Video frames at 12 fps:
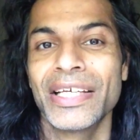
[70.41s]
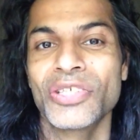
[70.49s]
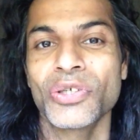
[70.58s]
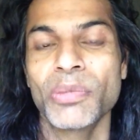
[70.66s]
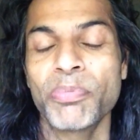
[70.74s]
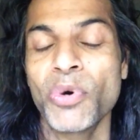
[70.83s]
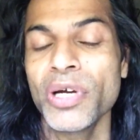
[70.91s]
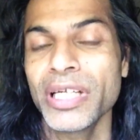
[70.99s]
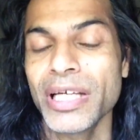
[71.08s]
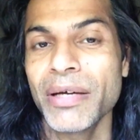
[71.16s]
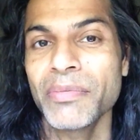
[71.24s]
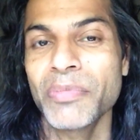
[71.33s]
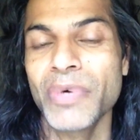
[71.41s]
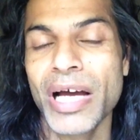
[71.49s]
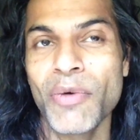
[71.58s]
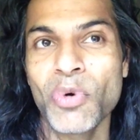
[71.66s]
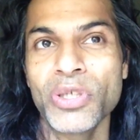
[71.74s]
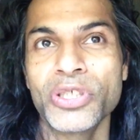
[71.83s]
So the point I'm, I
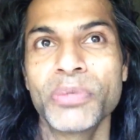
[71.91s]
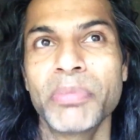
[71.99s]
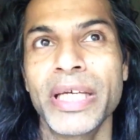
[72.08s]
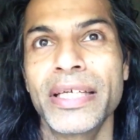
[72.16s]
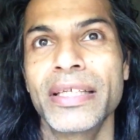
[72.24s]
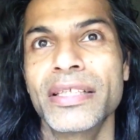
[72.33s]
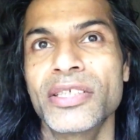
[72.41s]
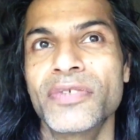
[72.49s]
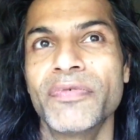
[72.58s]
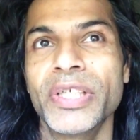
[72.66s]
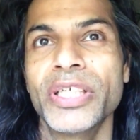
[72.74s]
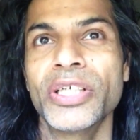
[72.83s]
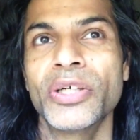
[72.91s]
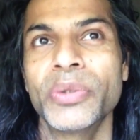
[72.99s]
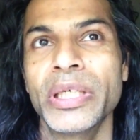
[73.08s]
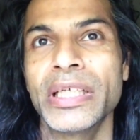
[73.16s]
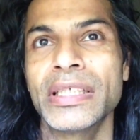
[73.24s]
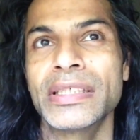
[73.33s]
want to make in this video
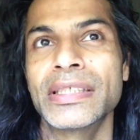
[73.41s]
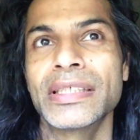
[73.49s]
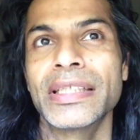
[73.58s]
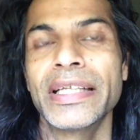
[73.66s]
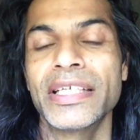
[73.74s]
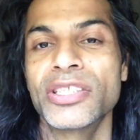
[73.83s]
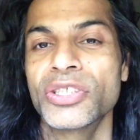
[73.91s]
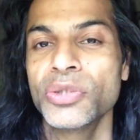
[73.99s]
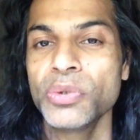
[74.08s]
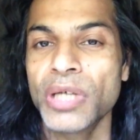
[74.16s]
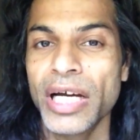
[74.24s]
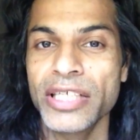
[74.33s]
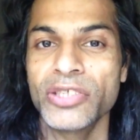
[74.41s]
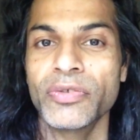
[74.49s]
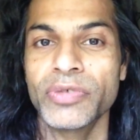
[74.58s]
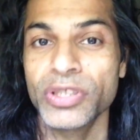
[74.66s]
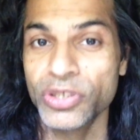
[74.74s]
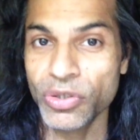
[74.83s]
is there's two kinds
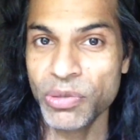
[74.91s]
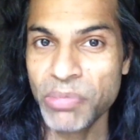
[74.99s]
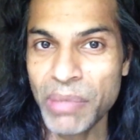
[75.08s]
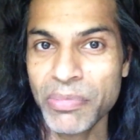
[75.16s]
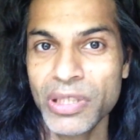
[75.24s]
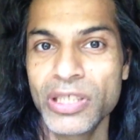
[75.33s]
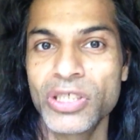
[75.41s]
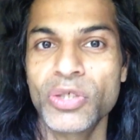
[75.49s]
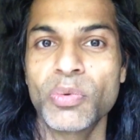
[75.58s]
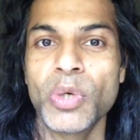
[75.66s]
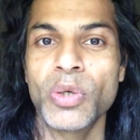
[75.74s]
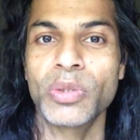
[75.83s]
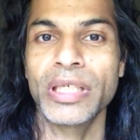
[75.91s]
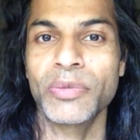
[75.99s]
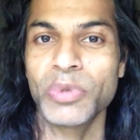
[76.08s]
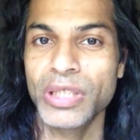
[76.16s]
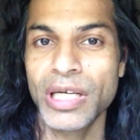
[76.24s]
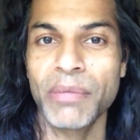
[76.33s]
of, so remember this quote and
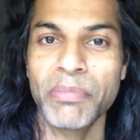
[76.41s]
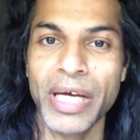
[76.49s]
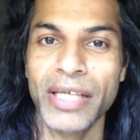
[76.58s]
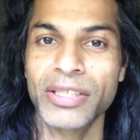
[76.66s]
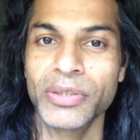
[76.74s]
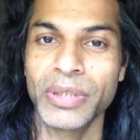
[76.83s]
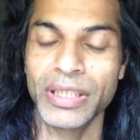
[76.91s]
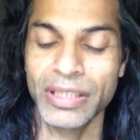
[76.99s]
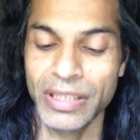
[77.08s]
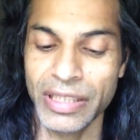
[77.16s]
we'll come back to it.